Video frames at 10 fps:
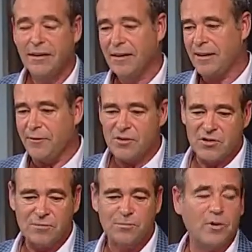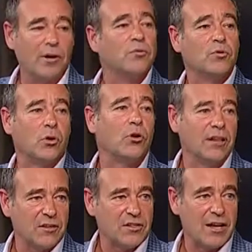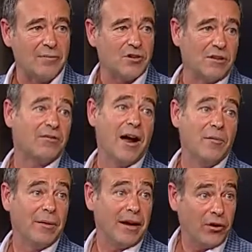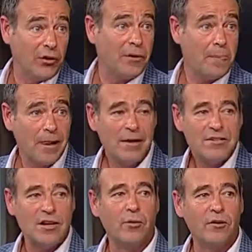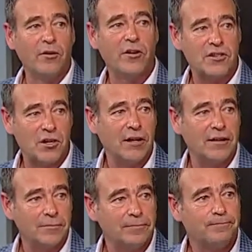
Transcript: and he was, you know, talking in the same sort of frame about her. So we were very excited.